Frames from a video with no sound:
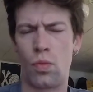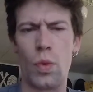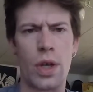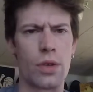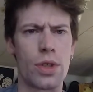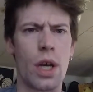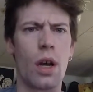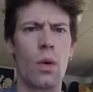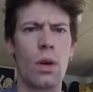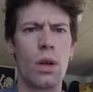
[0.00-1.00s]
week or
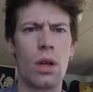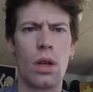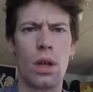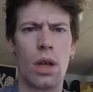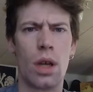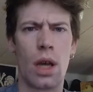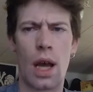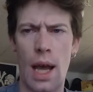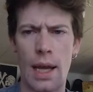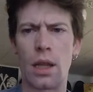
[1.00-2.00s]
so,
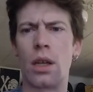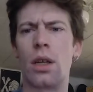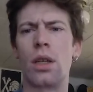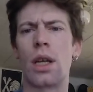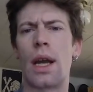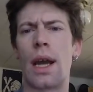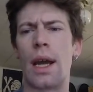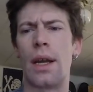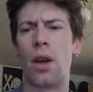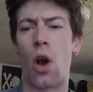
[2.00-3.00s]
high alert
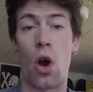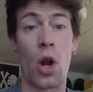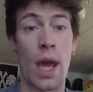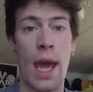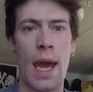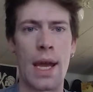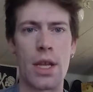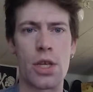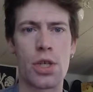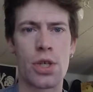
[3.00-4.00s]
and on
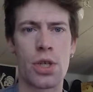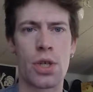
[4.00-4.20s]
edge